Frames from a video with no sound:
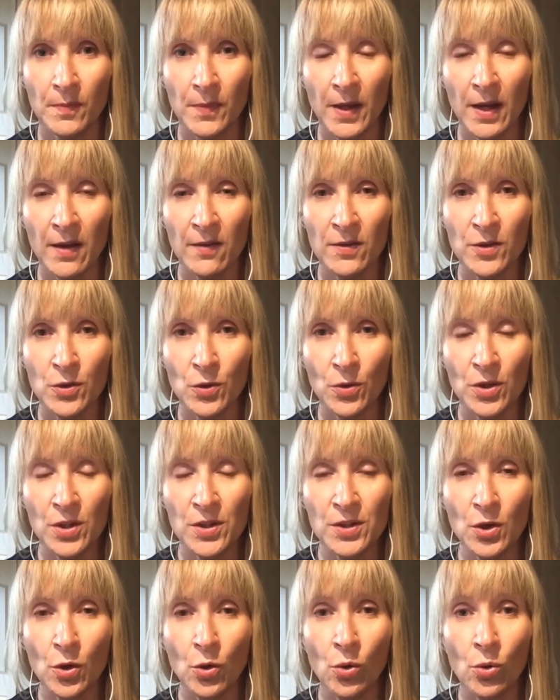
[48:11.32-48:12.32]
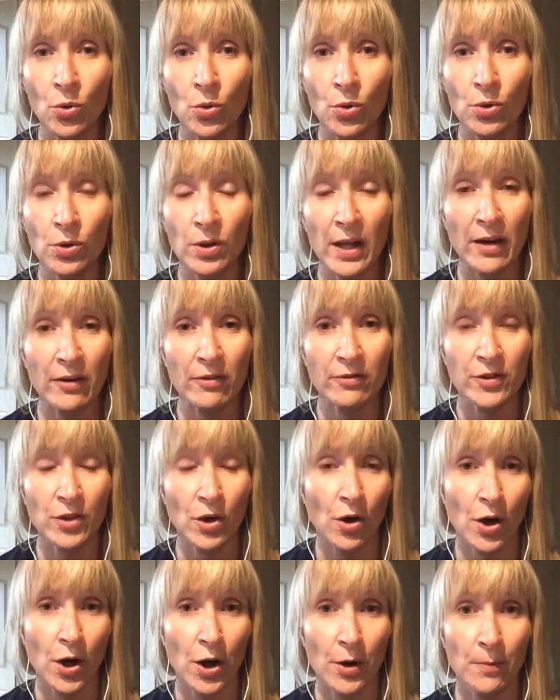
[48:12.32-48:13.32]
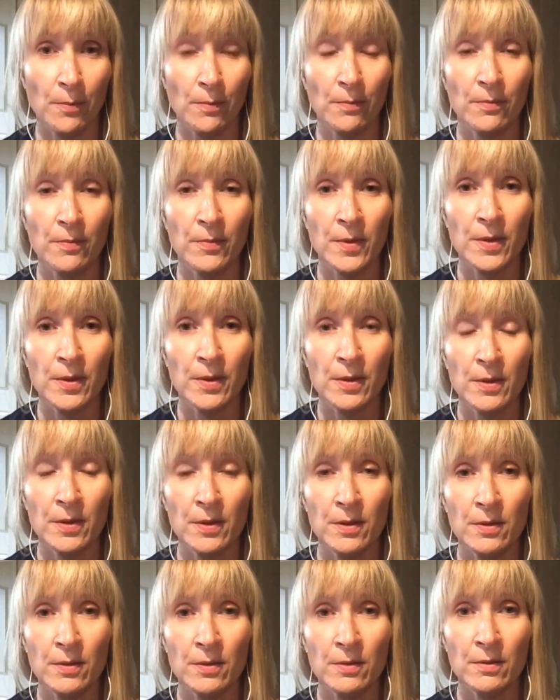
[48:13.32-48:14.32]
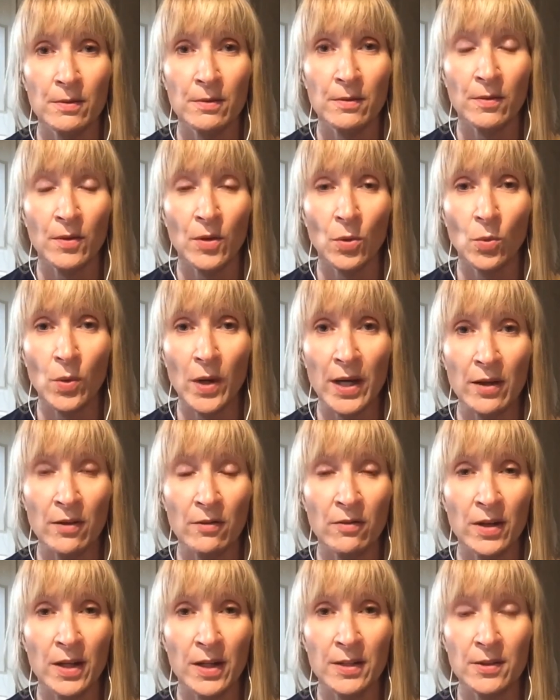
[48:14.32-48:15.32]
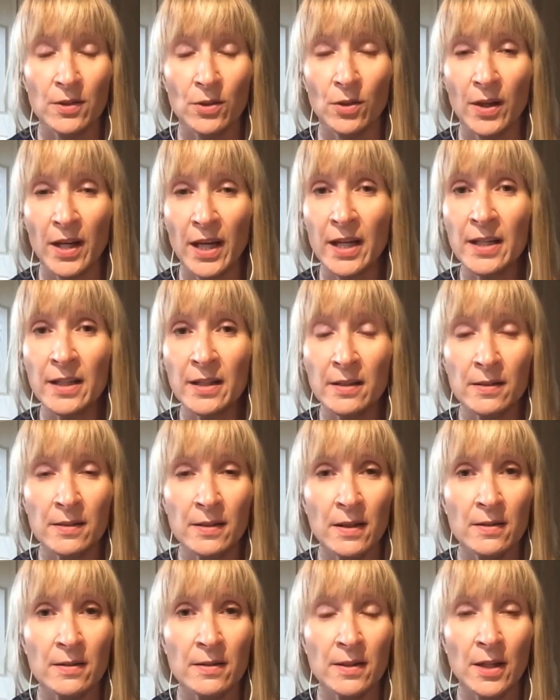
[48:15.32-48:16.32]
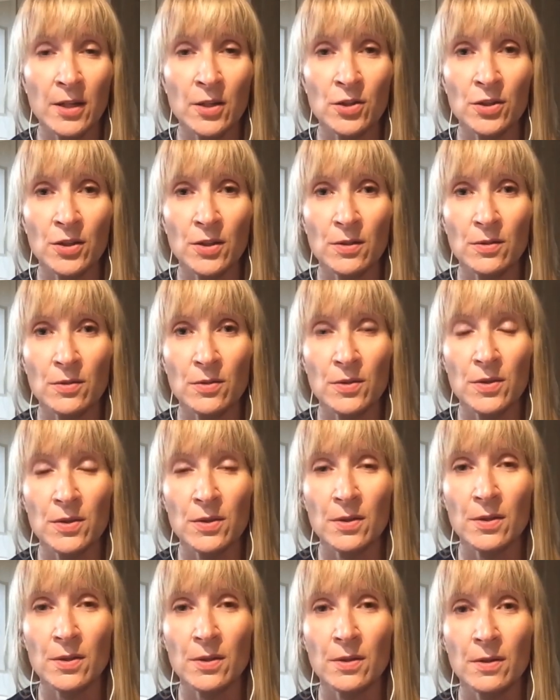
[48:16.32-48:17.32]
And notice the whole left arm, the weight of it, or any sensations